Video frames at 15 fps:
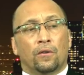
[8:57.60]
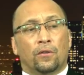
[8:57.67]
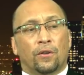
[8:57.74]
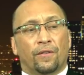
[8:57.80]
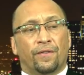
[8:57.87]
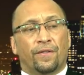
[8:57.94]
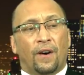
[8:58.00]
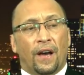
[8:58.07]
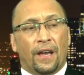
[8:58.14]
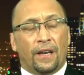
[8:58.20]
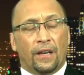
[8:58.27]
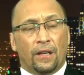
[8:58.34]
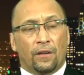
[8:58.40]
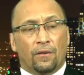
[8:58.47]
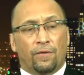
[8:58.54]
to
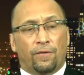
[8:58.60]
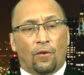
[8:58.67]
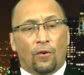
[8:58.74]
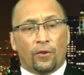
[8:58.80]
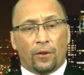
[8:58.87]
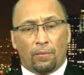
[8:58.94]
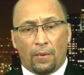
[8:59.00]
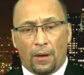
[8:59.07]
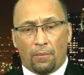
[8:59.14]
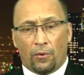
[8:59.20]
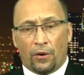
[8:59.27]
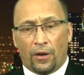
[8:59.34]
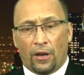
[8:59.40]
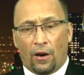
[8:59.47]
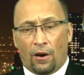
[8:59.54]
fighting for the
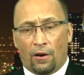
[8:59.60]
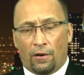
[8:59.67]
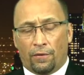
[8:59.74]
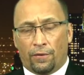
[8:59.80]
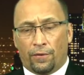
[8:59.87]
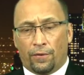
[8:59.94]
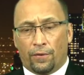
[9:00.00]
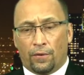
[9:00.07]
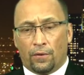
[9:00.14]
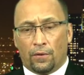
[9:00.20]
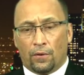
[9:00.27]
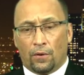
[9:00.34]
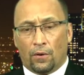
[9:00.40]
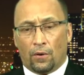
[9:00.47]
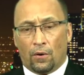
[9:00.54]
memory of
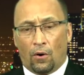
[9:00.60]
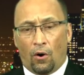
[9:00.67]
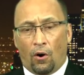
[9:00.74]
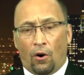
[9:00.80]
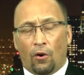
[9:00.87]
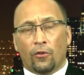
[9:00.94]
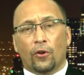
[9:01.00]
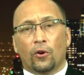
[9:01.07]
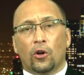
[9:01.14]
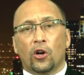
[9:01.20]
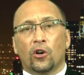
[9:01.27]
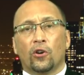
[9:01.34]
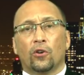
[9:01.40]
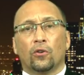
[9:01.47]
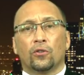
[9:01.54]
all the
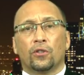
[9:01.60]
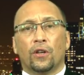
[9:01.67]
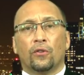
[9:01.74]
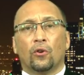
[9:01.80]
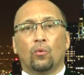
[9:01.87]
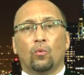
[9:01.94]
girls and the